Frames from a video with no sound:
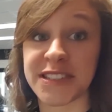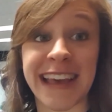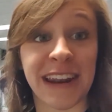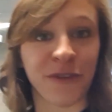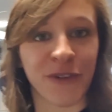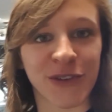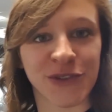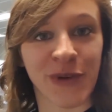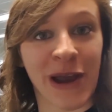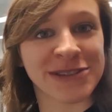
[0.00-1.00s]
just had our
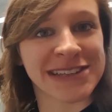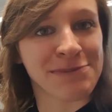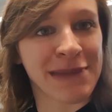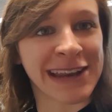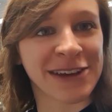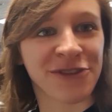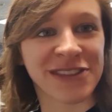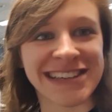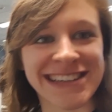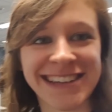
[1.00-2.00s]
first rail team meeting for
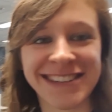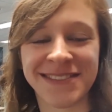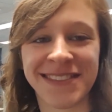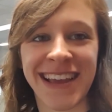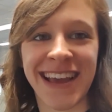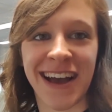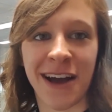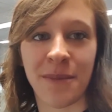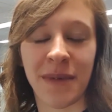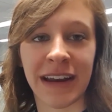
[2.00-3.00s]
the year
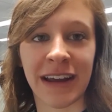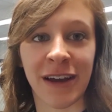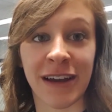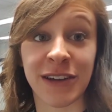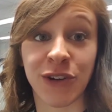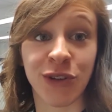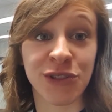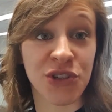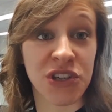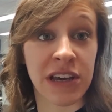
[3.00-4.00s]
um, and I got
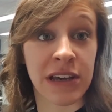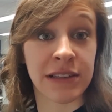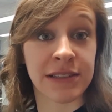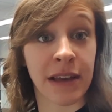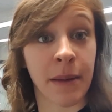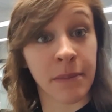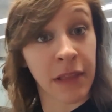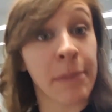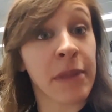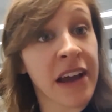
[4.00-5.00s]
to share some
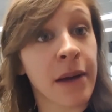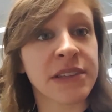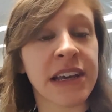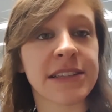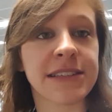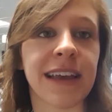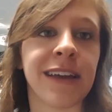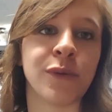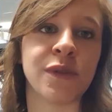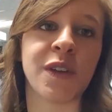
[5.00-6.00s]
Limelight updates
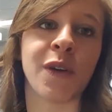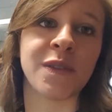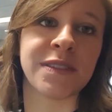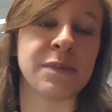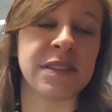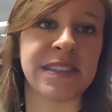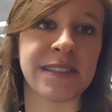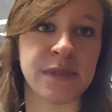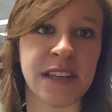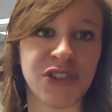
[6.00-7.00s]
and also some
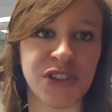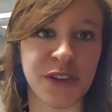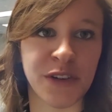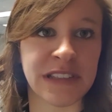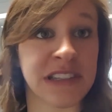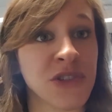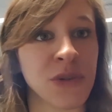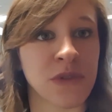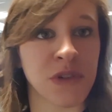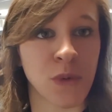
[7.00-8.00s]
systems engineering
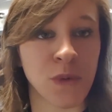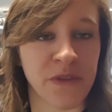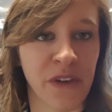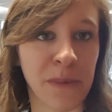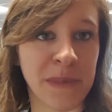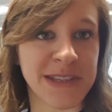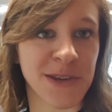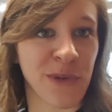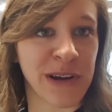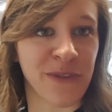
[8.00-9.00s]
digital tool developments
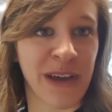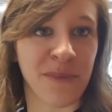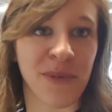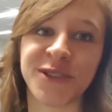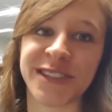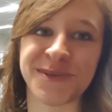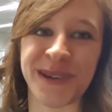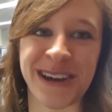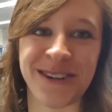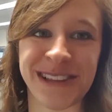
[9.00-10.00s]
on one of our projects
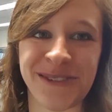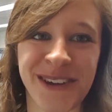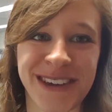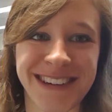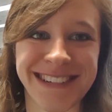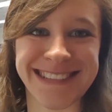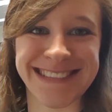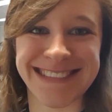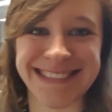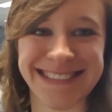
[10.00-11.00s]
we're currently working on.